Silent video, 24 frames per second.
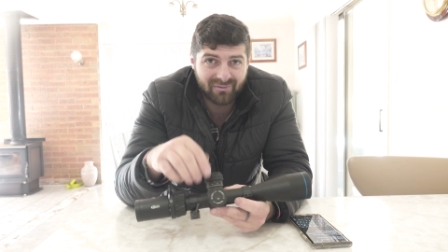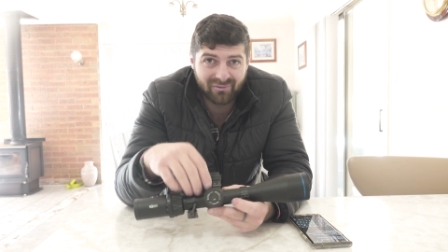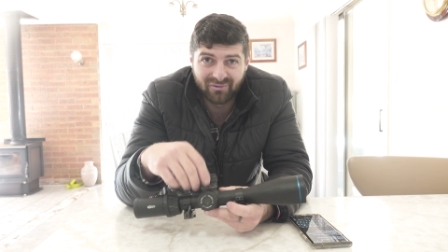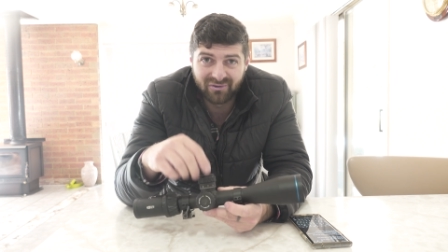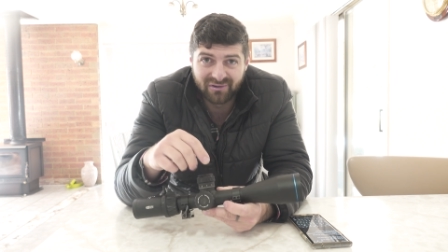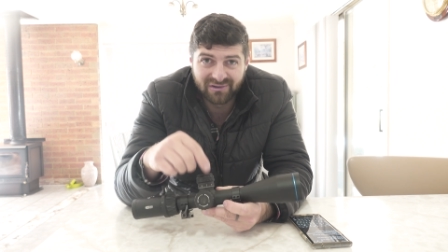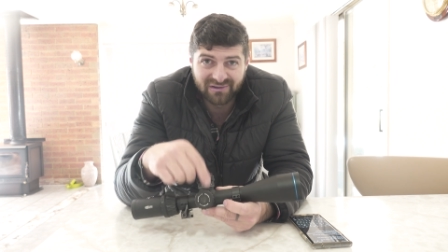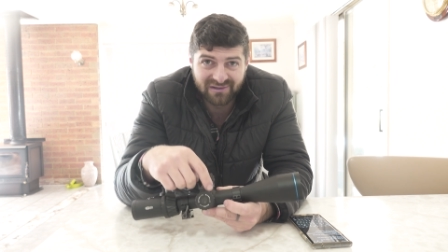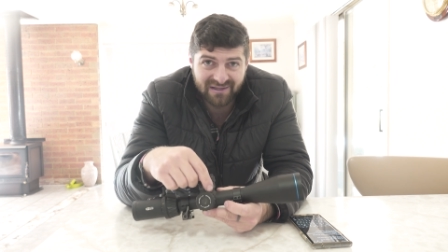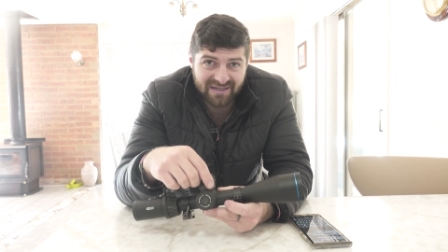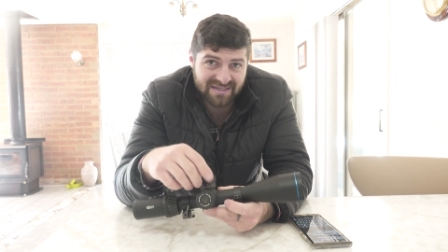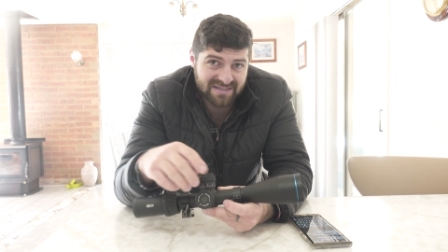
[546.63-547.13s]
or
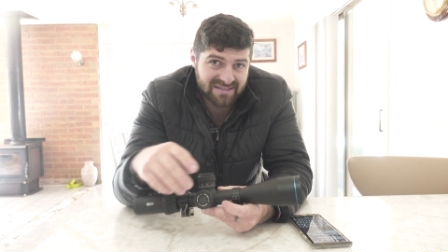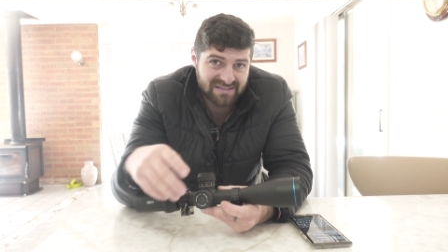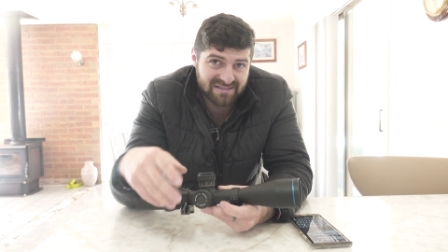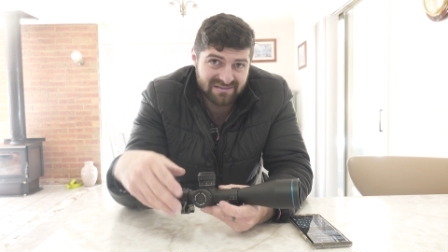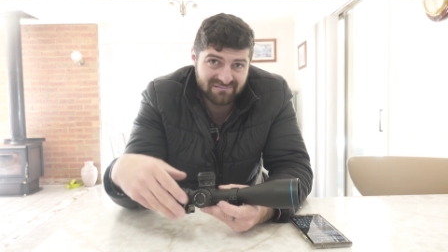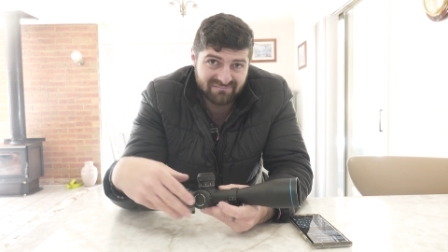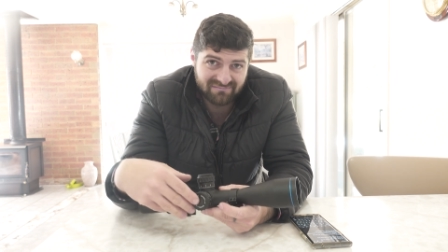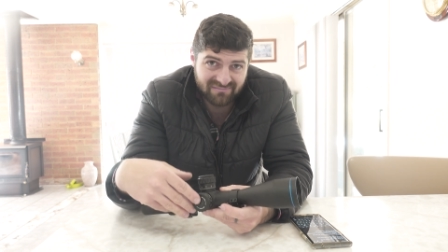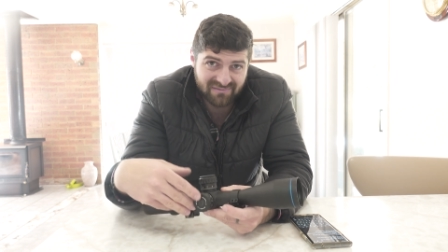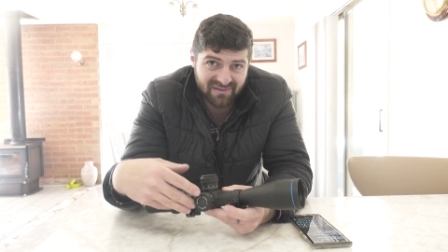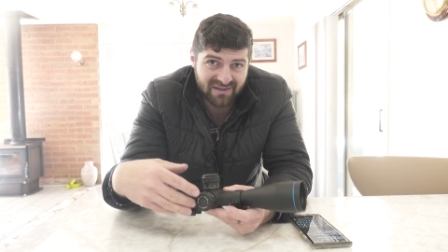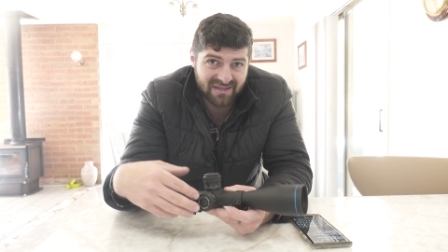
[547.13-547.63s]
at least
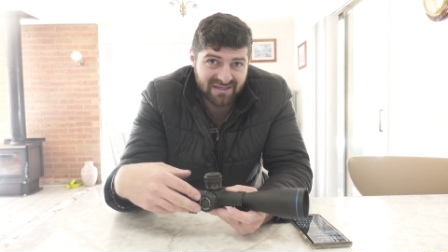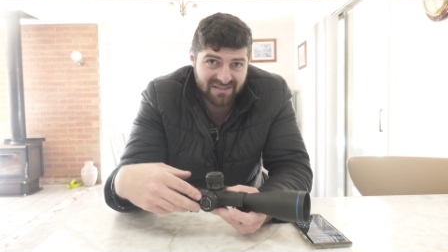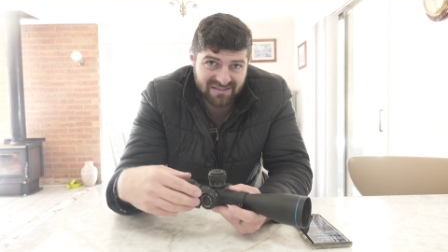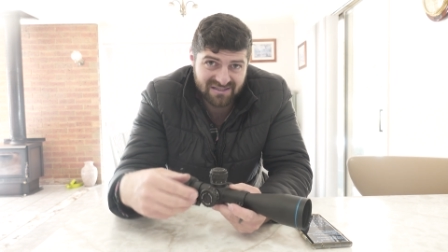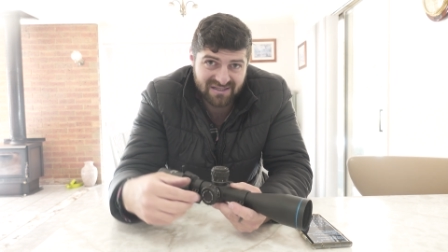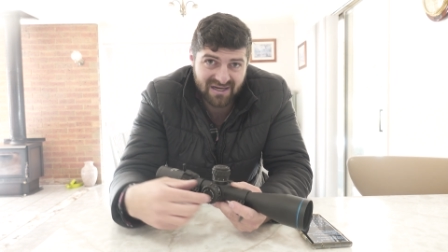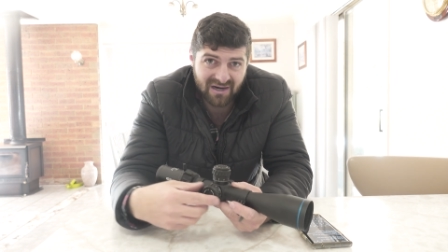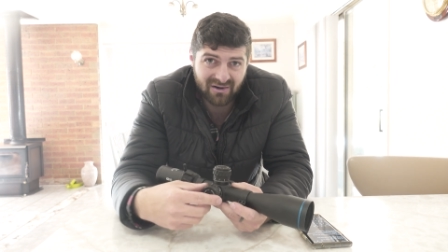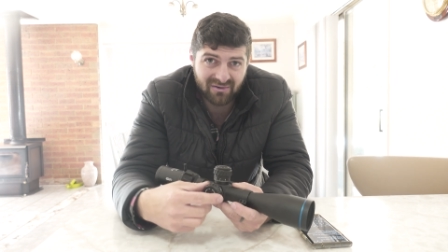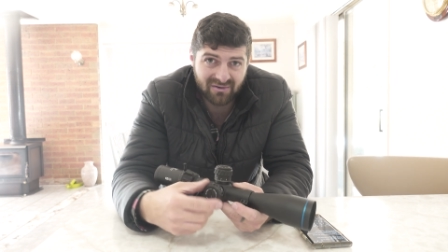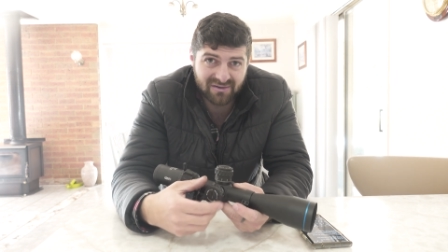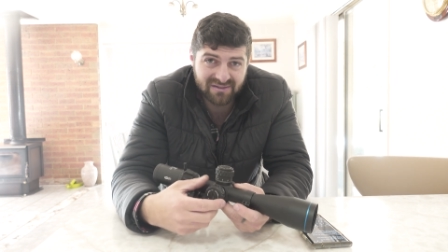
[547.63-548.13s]
these
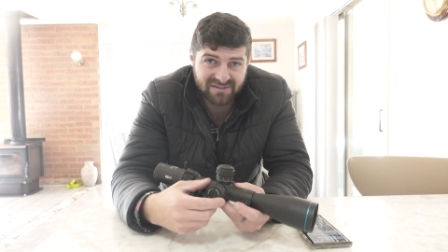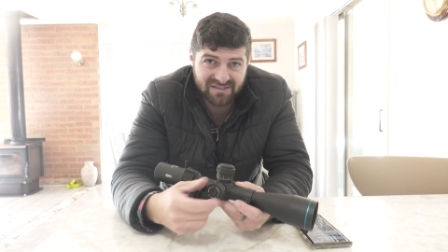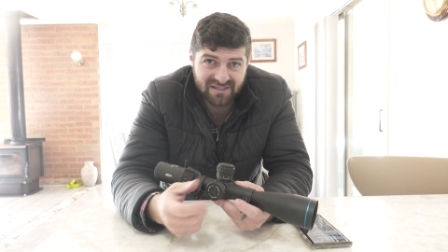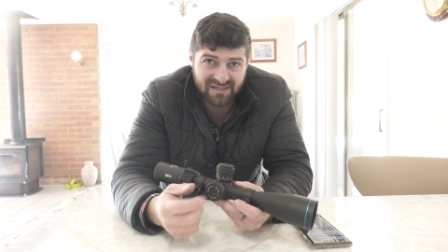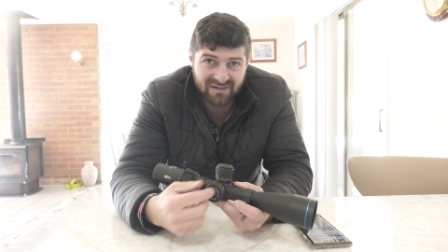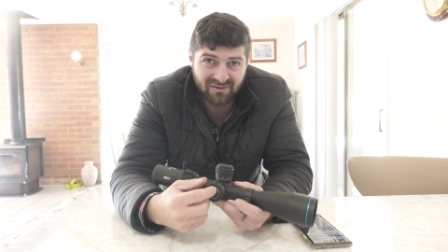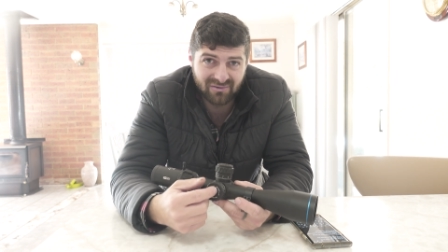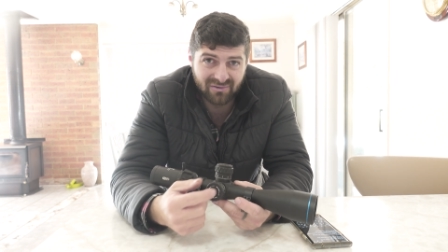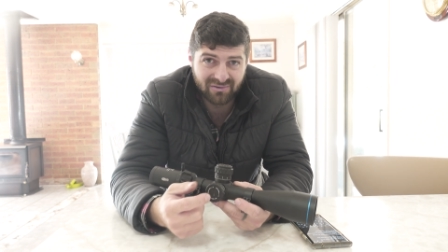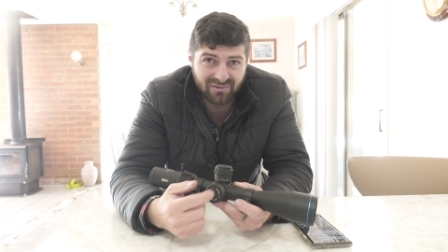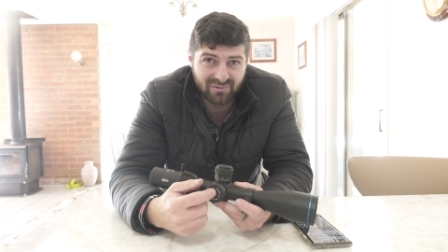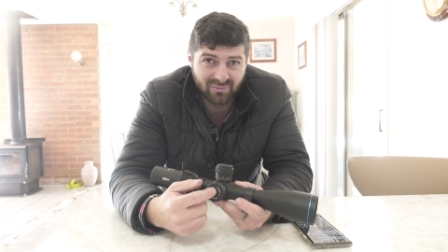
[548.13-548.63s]
turrets
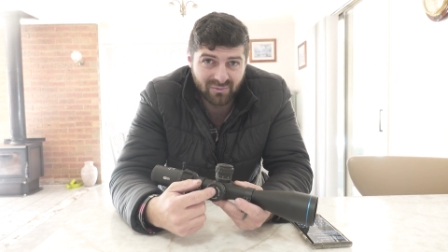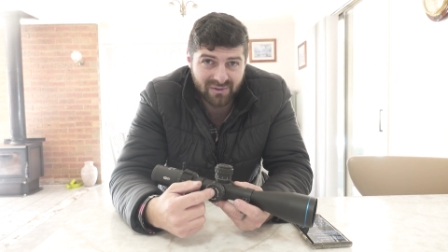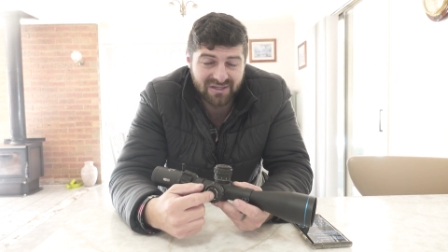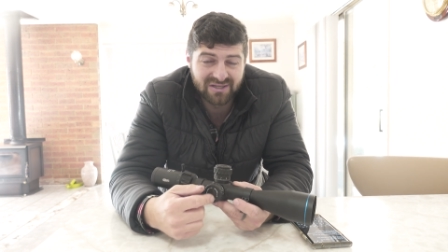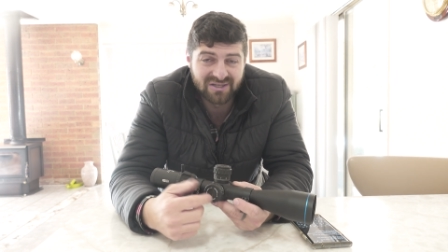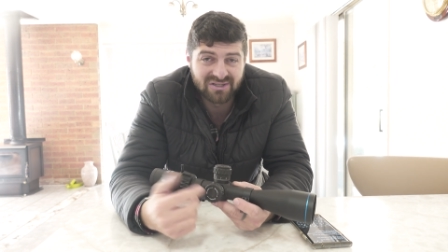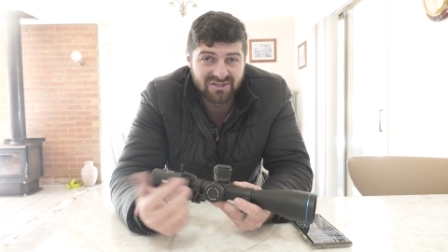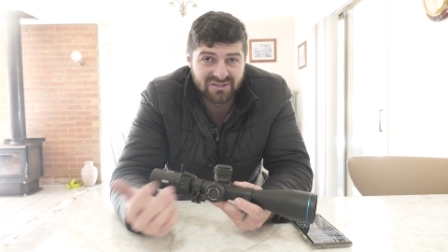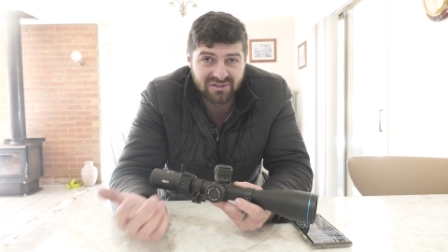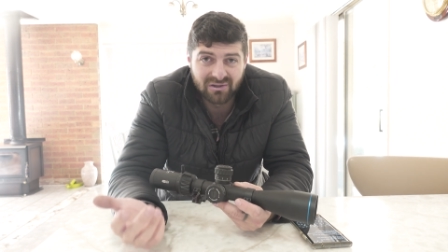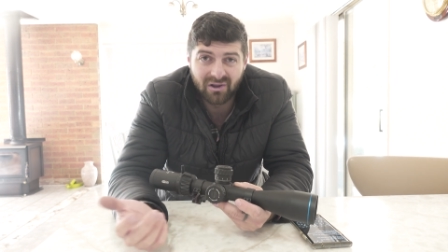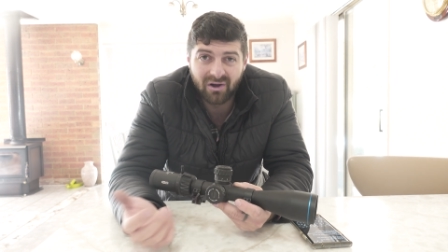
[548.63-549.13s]
here on the
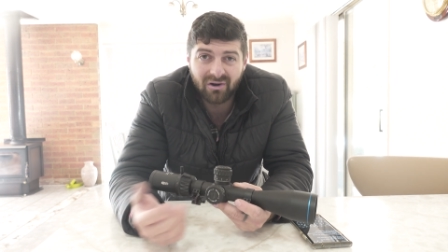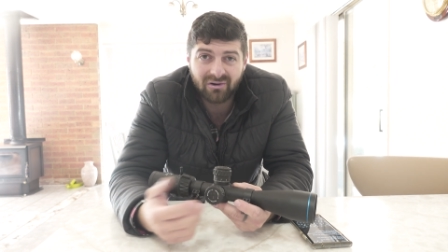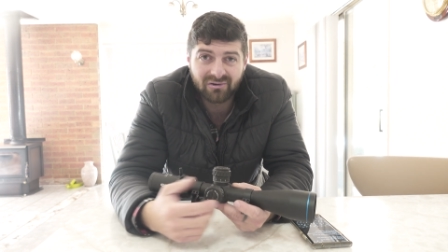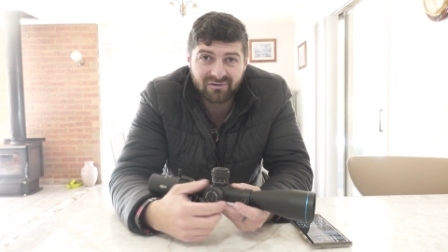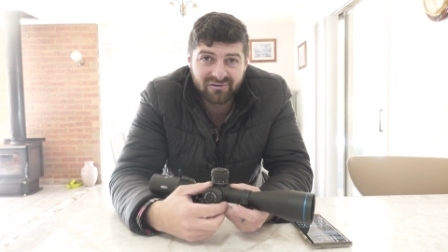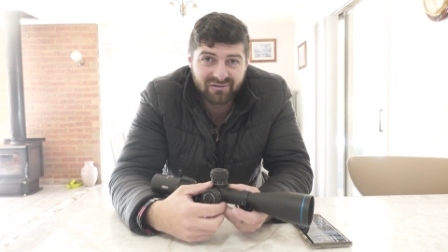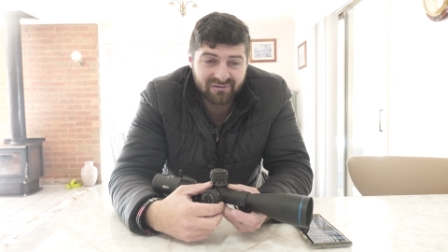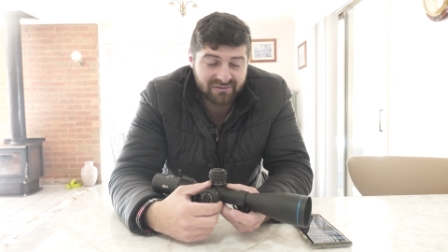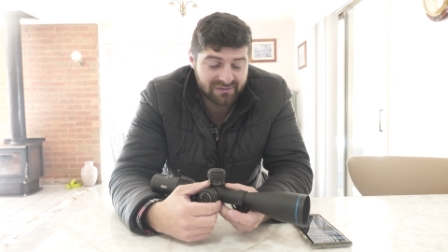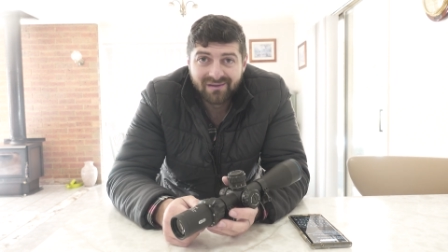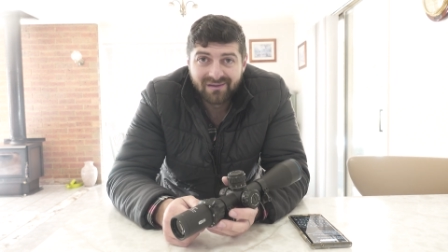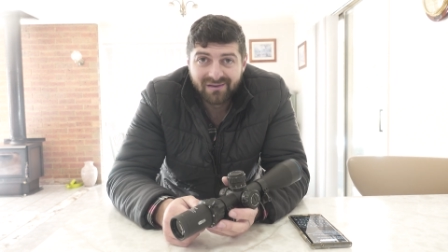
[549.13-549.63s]
windage locked.